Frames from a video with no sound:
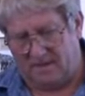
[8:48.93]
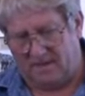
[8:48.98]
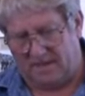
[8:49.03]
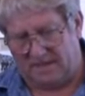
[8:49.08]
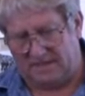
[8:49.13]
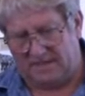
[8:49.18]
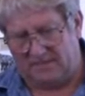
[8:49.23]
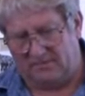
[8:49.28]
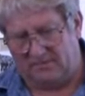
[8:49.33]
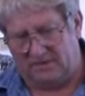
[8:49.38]
I
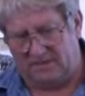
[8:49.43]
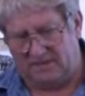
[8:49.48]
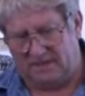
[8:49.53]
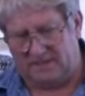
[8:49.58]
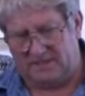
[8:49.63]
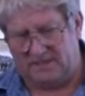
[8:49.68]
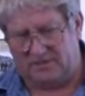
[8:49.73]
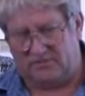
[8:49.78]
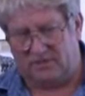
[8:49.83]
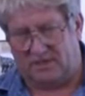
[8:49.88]
see what he
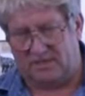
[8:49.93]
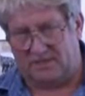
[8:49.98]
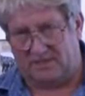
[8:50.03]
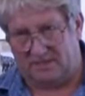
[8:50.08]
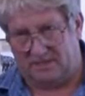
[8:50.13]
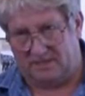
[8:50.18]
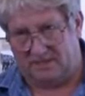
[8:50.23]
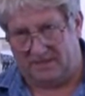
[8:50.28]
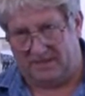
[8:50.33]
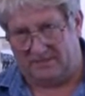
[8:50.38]
does. He tries
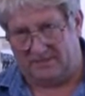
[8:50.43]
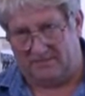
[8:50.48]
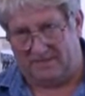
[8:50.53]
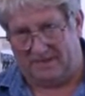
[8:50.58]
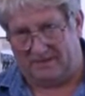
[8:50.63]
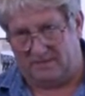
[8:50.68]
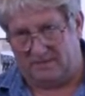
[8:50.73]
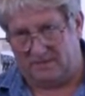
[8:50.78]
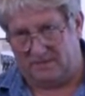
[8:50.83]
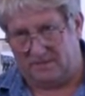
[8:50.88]
to get them
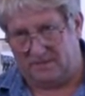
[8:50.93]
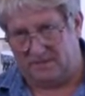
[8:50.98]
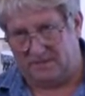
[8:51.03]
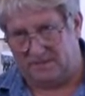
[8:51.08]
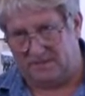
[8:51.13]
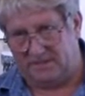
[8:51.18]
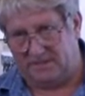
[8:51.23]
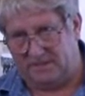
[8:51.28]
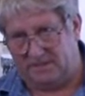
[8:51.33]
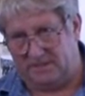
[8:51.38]
out
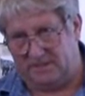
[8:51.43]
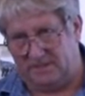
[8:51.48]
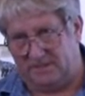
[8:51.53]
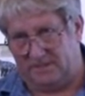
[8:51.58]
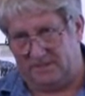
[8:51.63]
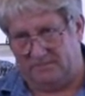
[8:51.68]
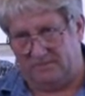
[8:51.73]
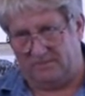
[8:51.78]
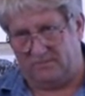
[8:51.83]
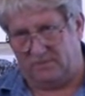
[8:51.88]
as
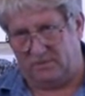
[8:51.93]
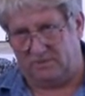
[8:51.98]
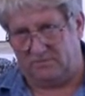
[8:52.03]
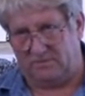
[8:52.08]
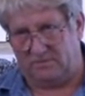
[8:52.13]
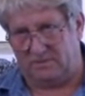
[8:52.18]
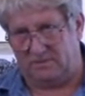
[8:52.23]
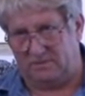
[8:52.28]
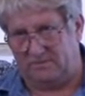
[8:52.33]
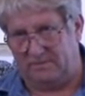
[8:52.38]
cheap as
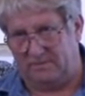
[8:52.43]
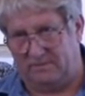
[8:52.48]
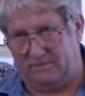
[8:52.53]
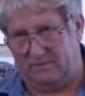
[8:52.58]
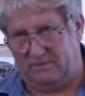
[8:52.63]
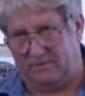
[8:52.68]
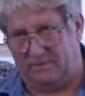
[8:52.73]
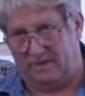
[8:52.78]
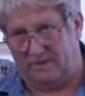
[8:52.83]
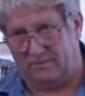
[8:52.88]
possible so people
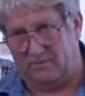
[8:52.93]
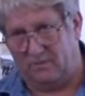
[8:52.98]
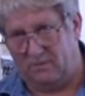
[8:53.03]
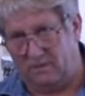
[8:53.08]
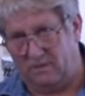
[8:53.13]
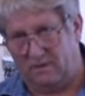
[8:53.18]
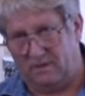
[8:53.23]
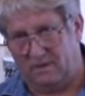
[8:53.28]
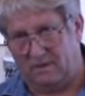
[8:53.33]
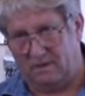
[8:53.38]
will buy
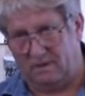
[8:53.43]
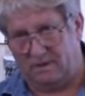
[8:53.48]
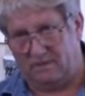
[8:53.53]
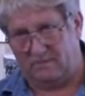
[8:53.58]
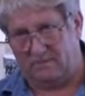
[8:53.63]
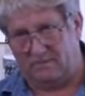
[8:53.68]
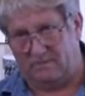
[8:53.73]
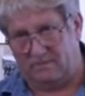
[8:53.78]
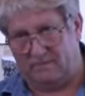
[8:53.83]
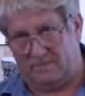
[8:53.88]
more. It
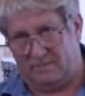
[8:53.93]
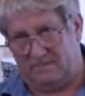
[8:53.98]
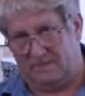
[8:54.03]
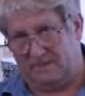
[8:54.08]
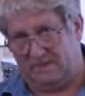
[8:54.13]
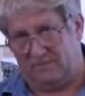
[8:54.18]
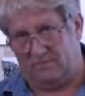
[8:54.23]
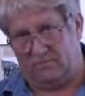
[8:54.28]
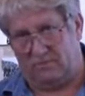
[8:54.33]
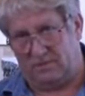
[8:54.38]

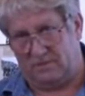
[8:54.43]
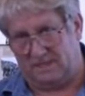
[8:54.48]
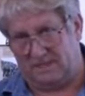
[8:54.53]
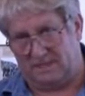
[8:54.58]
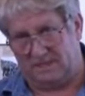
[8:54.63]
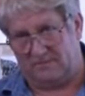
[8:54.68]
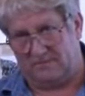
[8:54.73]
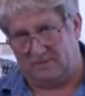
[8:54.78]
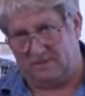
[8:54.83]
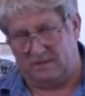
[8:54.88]
makes them more
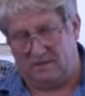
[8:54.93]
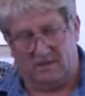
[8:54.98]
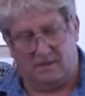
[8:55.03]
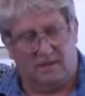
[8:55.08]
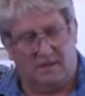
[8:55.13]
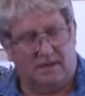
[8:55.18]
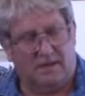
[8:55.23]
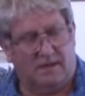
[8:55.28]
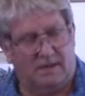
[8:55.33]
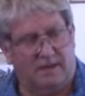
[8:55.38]
accessible.
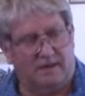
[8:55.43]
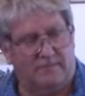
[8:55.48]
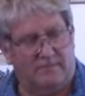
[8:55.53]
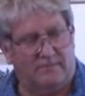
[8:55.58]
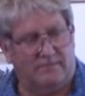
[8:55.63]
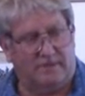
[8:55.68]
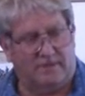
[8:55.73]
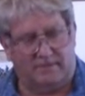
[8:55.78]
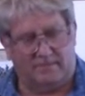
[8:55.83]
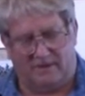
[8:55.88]

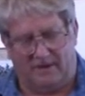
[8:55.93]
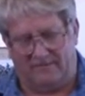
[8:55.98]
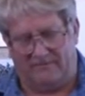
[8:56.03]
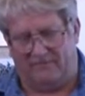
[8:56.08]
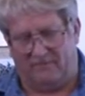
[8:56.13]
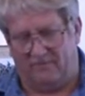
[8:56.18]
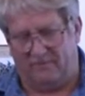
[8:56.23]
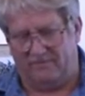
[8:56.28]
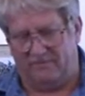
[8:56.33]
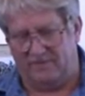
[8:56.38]
You can buy
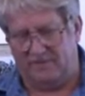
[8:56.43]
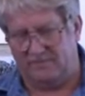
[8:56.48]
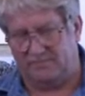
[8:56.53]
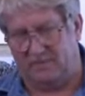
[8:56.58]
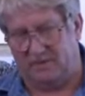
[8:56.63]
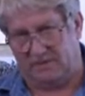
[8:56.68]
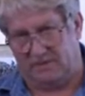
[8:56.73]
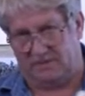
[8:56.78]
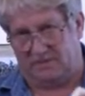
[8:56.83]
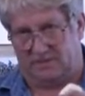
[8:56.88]
4 of these
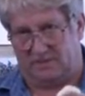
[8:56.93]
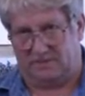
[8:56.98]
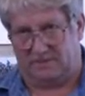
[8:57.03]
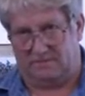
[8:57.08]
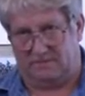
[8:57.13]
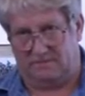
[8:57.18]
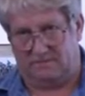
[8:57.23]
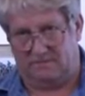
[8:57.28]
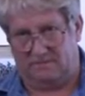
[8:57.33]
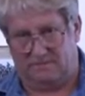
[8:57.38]
busts
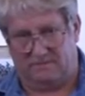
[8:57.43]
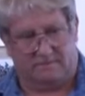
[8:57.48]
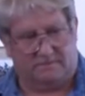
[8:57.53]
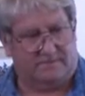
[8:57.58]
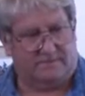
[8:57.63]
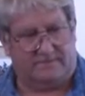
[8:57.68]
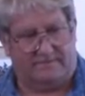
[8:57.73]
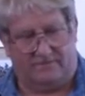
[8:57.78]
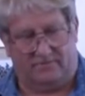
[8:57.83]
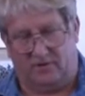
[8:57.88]

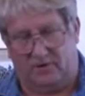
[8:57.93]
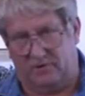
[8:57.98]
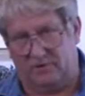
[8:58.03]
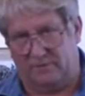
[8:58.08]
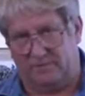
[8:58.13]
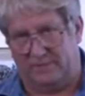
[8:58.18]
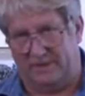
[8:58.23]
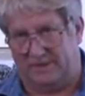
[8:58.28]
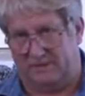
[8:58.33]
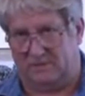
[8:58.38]
for £100.
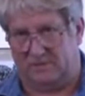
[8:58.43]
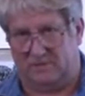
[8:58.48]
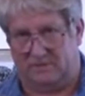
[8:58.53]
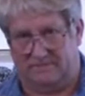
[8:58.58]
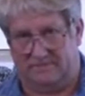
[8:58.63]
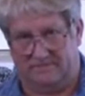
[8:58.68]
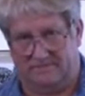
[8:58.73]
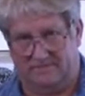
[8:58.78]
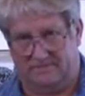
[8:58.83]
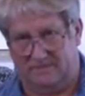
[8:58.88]

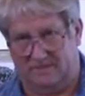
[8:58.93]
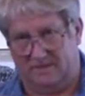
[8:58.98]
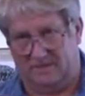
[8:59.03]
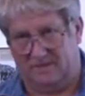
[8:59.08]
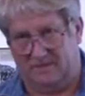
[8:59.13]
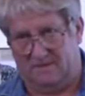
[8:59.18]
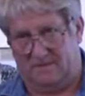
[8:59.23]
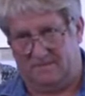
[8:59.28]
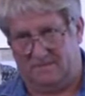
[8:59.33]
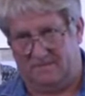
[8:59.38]

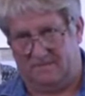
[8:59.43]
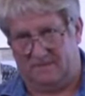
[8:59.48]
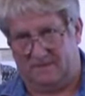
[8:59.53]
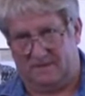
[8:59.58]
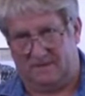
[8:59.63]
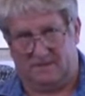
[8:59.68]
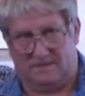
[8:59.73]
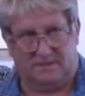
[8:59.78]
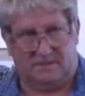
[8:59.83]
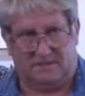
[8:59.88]

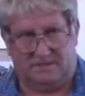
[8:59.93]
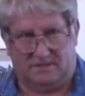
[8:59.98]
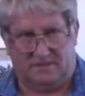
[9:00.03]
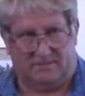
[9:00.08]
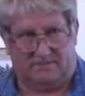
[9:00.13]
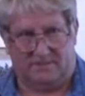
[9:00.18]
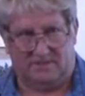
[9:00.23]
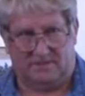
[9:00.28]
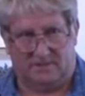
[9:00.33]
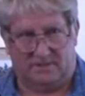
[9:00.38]
Okay, so it's
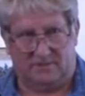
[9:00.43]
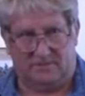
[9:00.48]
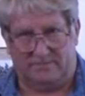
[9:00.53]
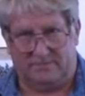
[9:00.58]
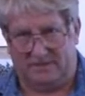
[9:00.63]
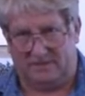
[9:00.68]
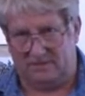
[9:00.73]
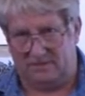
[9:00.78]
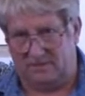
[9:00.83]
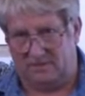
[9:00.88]
obviously £100
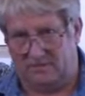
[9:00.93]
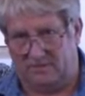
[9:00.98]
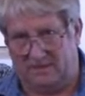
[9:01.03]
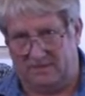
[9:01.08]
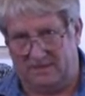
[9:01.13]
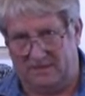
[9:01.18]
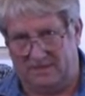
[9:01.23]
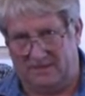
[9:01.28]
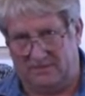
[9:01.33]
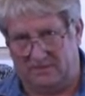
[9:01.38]
is a lot of
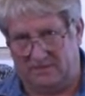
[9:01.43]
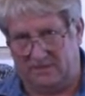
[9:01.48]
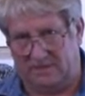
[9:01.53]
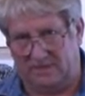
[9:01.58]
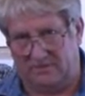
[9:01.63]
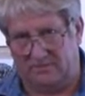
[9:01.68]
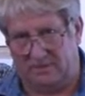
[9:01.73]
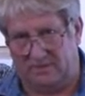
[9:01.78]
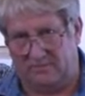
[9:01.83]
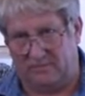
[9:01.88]
money now,
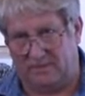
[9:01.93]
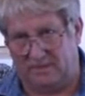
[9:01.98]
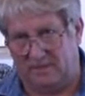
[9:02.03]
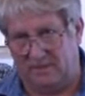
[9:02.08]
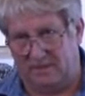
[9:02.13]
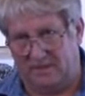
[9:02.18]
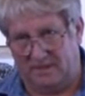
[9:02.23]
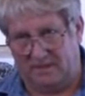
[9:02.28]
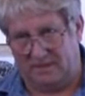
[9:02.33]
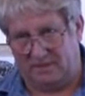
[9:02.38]
exchange rate, but
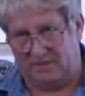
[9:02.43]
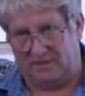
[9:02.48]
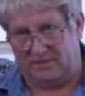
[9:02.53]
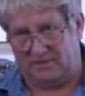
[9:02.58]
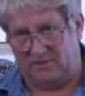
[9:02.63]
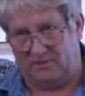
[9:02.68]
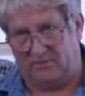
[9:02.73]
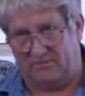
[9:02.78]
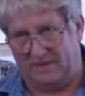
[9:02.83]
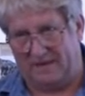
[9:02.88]
it's
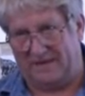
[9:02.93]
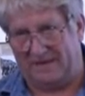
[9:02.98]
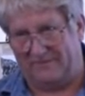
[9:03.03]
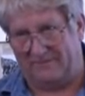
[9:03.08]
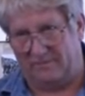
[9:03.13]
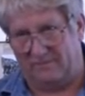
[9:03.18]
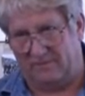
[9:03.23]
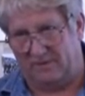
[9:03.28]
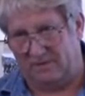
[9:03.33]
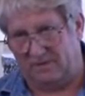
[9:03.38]
not bad
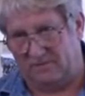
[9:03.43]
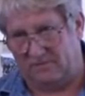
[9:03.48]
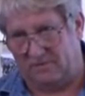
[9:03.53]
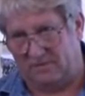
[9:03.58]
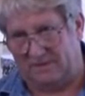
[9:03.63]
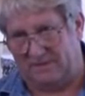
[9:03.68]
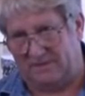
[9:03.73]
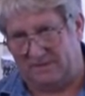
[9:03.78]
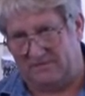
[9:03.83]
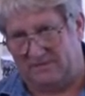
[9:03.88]
for a bust. It
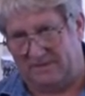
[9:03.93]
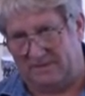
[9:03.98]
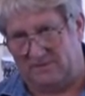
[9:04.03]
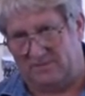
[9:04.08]
works out at about